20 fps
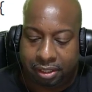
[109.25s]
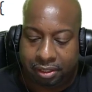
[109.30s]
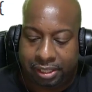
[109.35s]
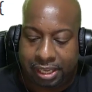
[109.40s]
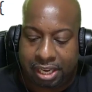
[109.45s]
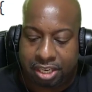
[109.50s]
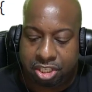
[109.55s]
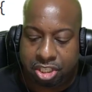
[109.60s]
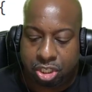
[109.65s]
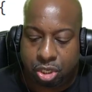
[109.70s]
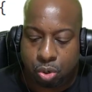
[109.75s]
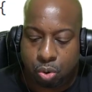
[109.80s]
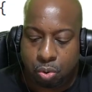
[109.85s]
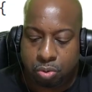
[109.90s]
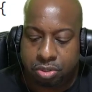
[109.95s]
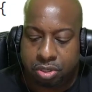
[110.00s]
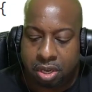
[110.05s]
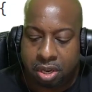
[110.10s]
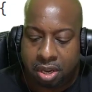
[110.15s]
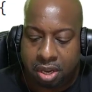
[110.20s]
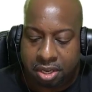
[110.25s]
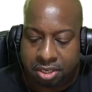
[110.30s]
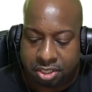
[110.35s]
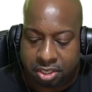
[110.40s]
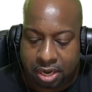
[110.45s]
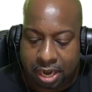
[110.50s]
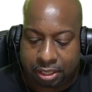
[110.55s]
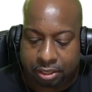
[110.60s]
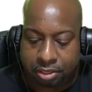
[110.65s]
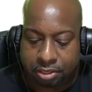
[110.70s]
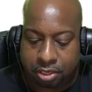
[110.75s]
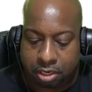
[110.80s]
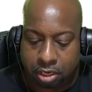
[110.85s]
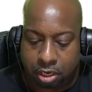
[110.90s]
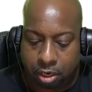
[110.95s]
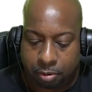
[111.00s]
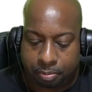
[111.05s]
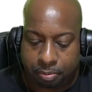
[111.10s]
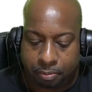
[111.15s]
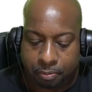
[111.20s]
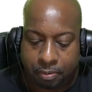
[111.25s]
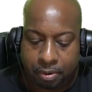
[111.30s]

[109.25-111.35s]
Then choose Selectors Hub.